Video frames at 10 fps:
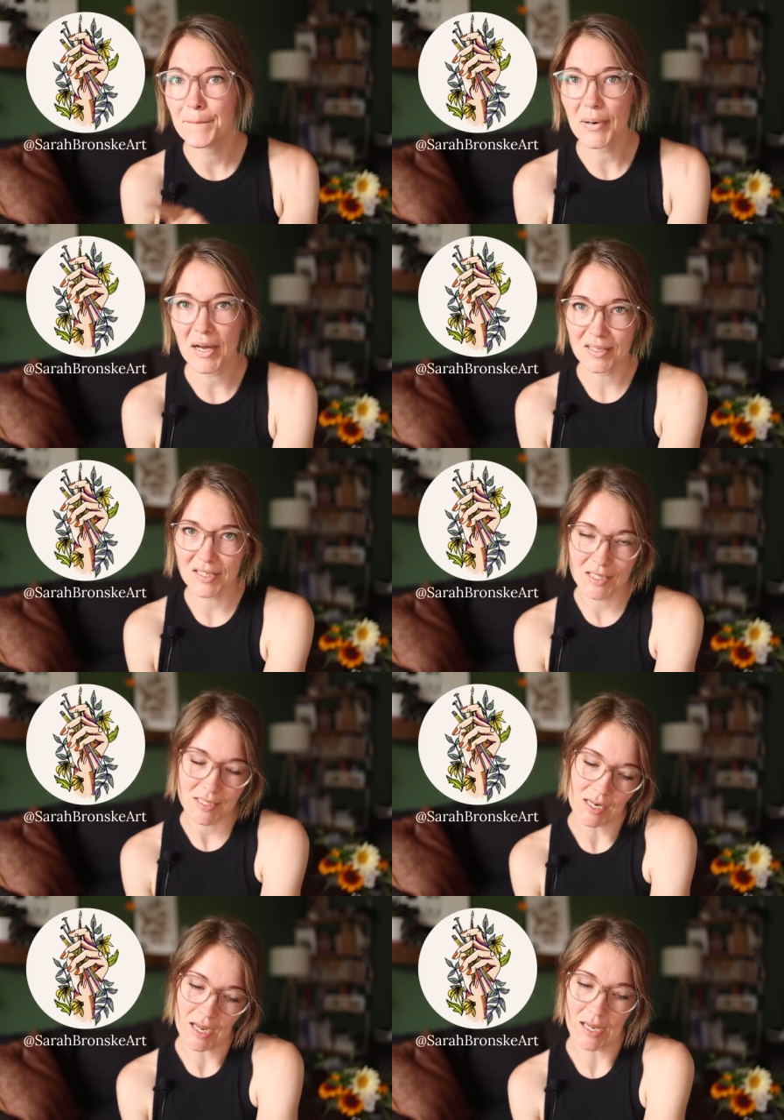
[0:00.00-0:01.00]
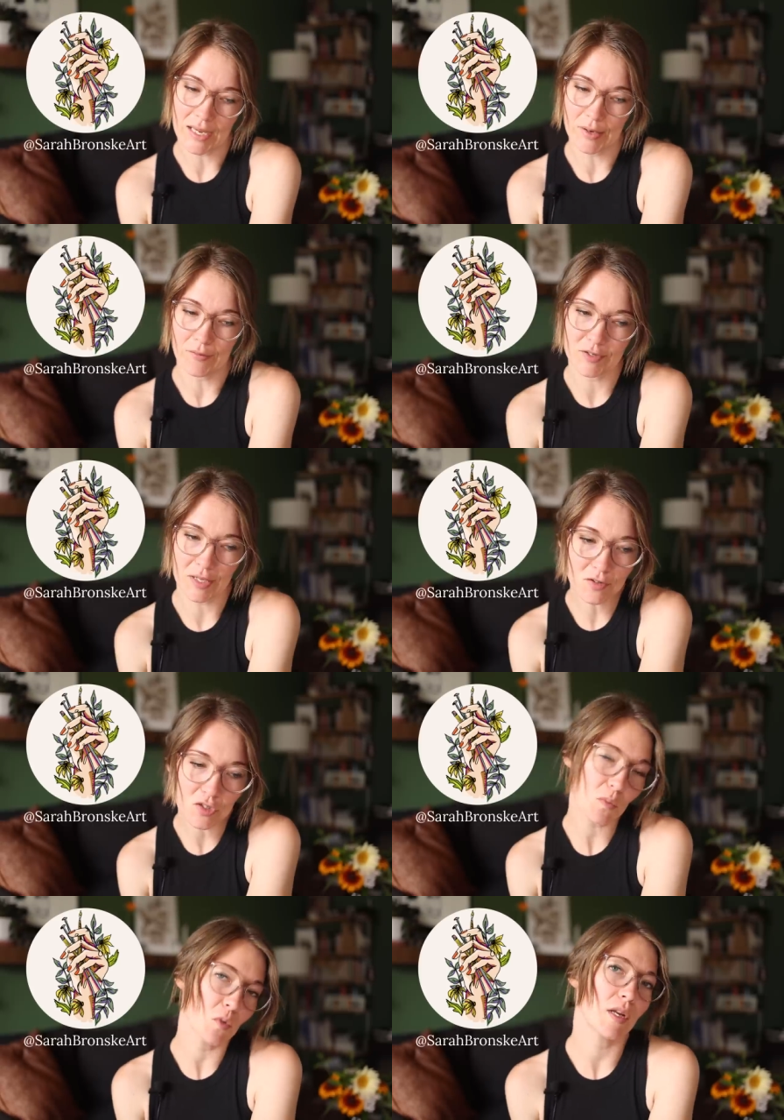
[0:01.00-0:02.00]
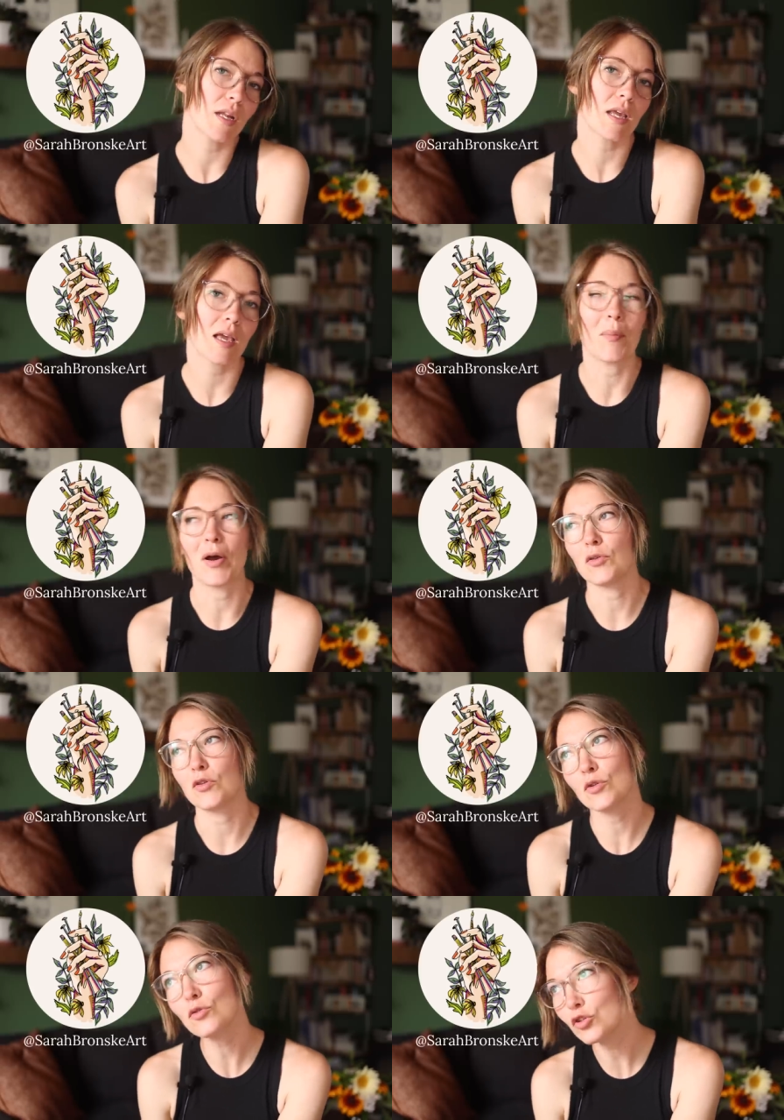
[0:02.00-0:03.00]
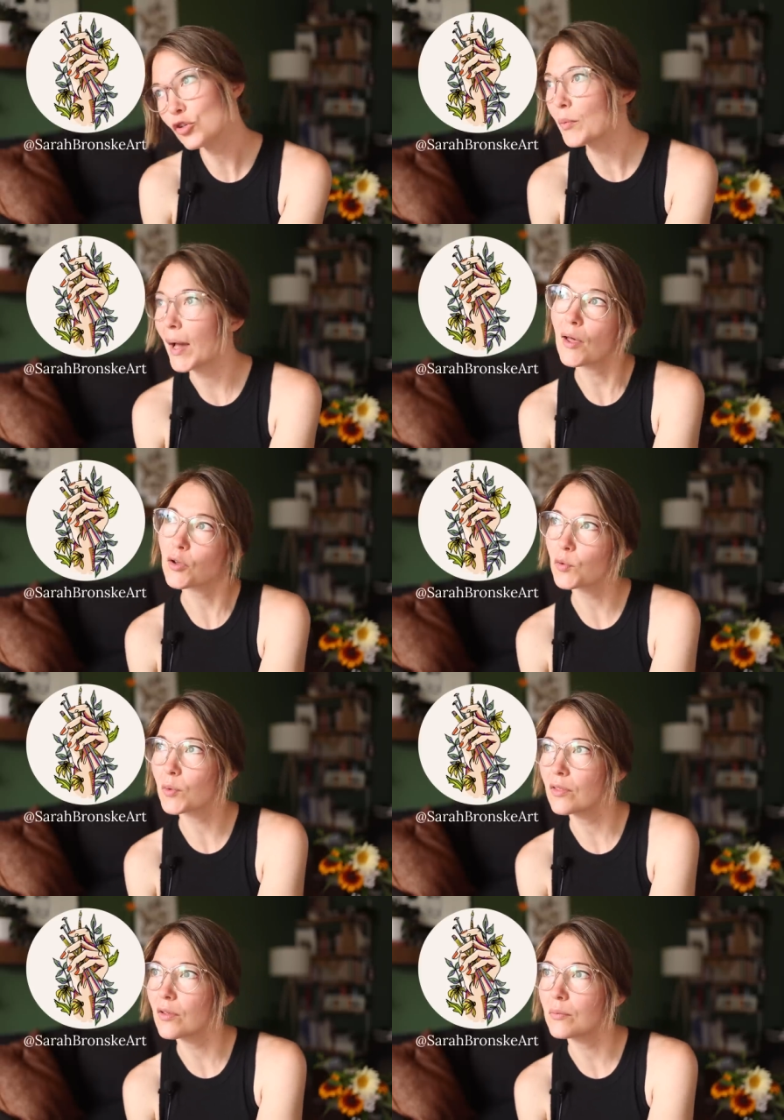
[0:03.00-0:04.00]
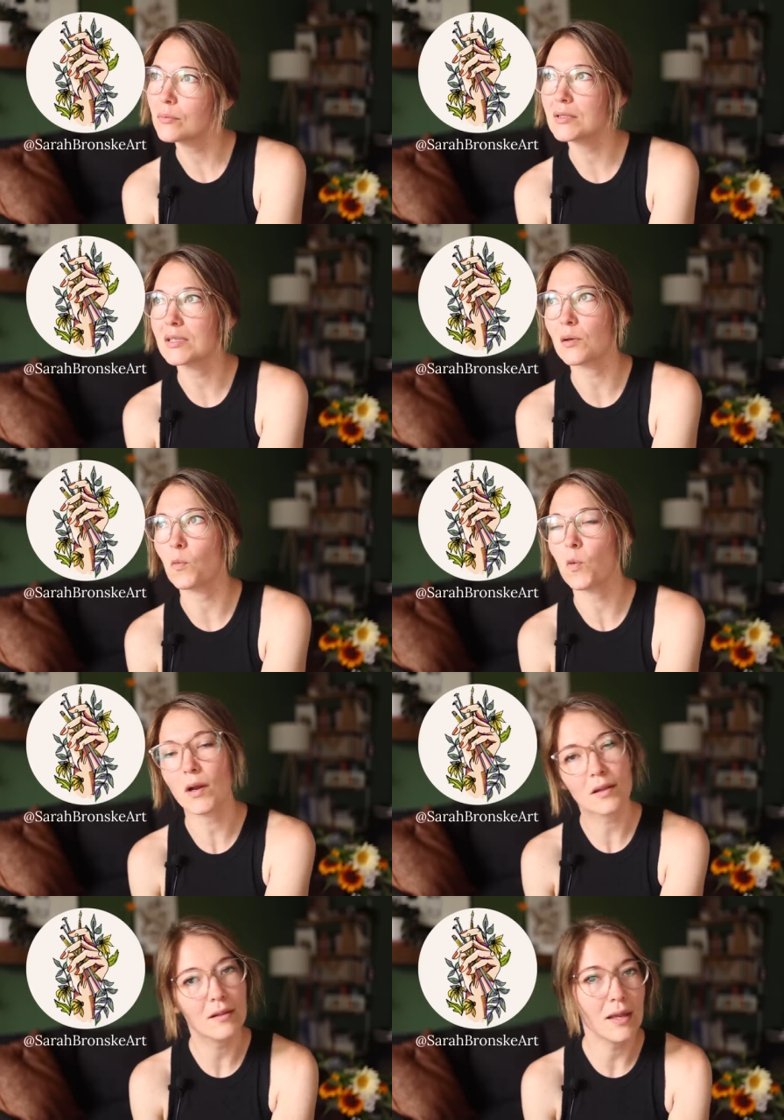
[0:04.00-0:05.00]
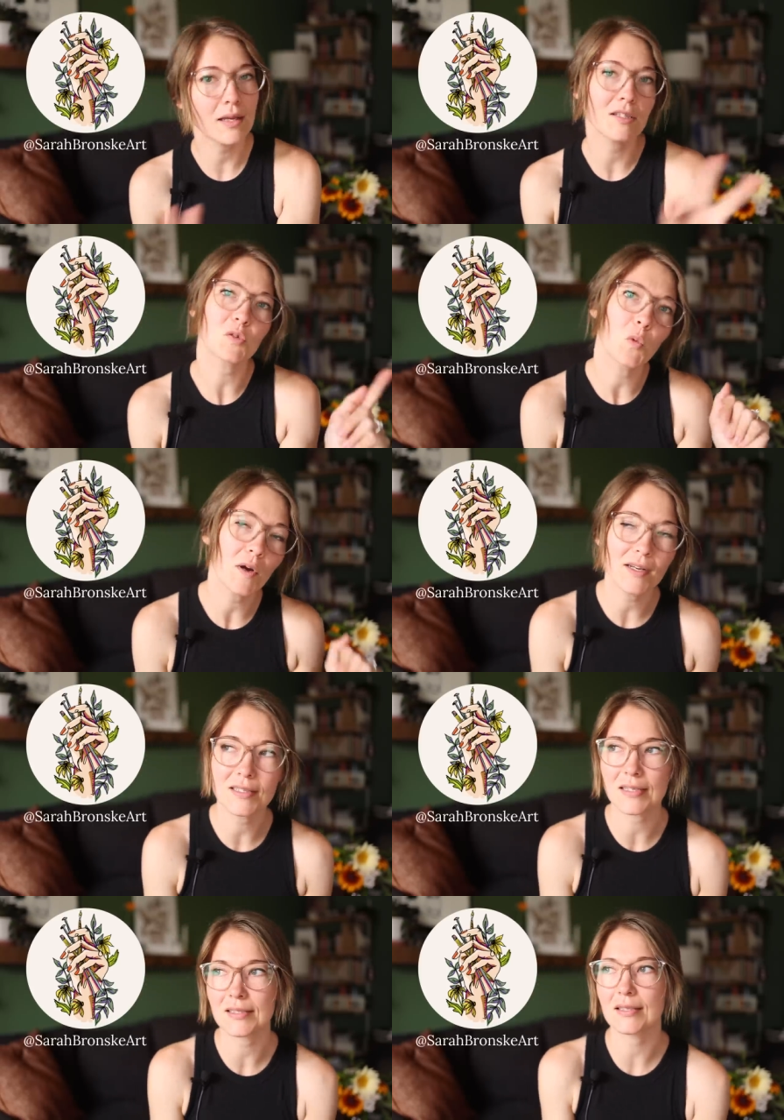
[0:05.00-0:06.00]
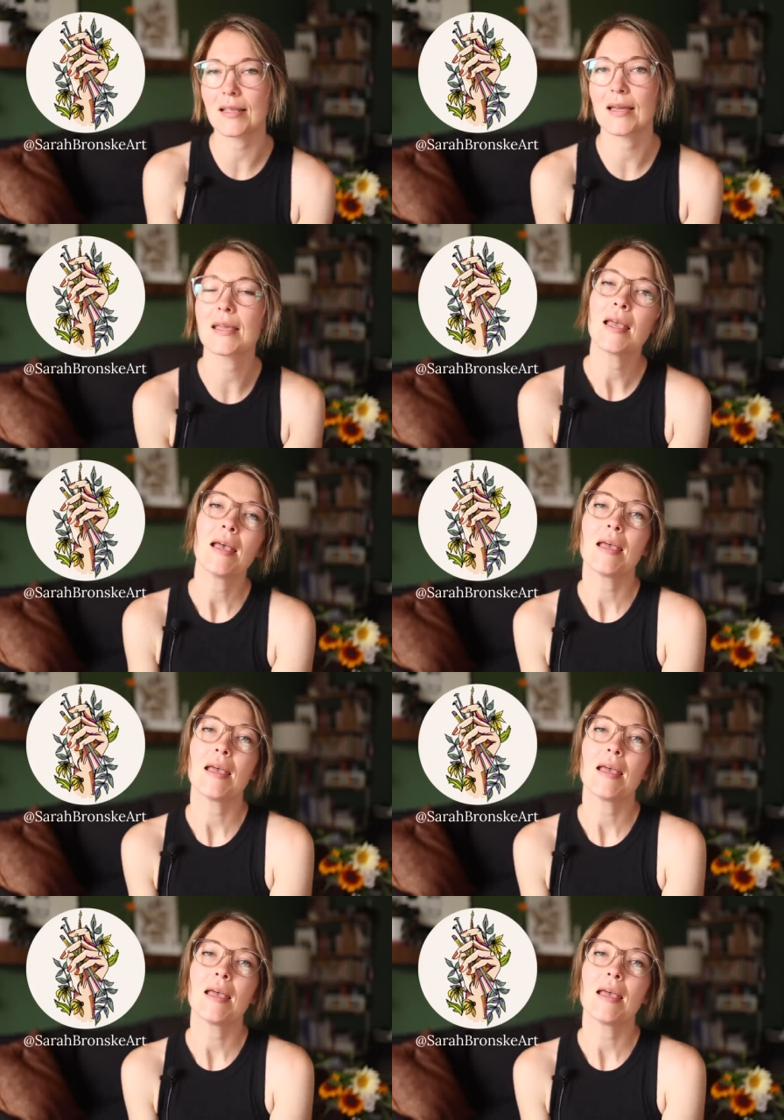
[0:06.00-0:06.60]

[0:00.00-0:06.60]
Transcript: But I've done some reading about YouTube algorithms and what it likes, what it doesn't like.